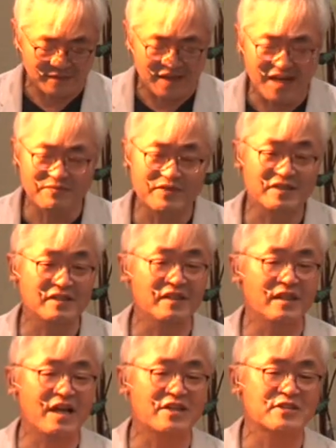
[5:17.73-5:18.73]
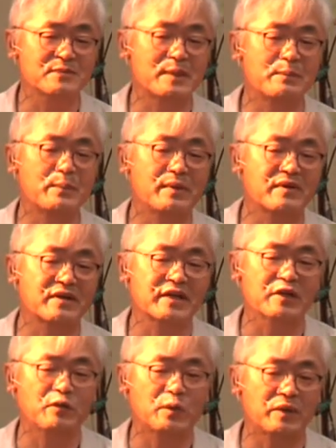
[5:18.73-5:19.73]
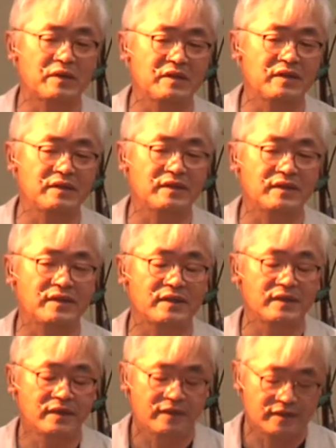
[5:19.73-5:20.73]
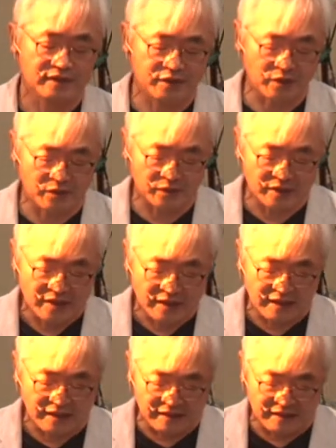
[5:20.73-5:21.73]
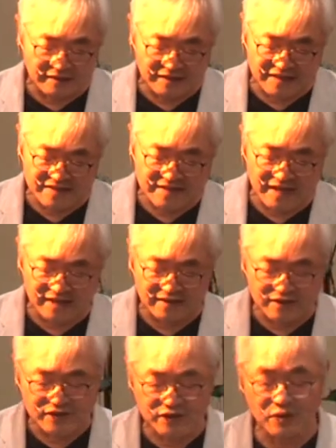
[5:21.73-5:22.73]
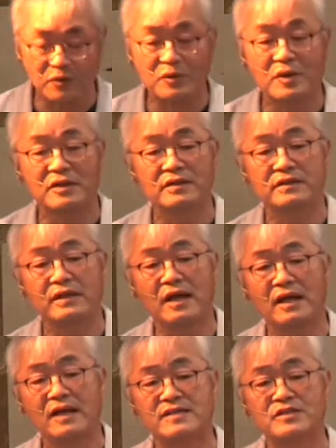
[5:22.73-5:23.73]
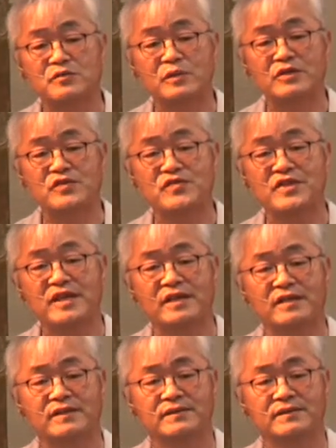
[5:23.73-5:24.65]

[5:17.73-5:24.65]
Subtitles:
After lots of a bothering word, and they said, so tell us what you think.